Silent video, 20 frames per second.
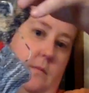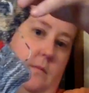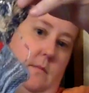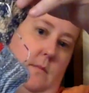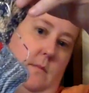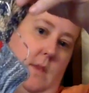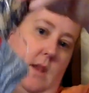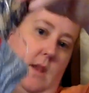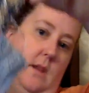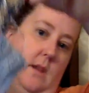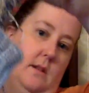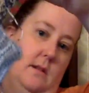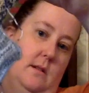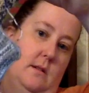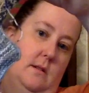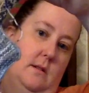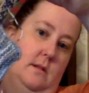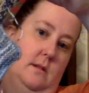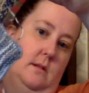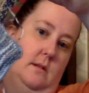
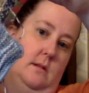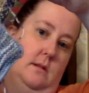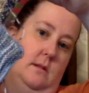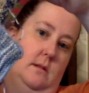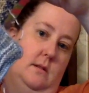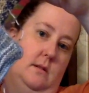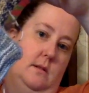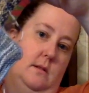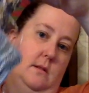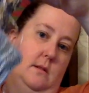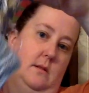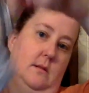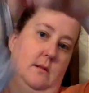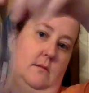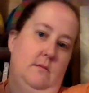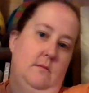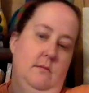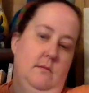(silence)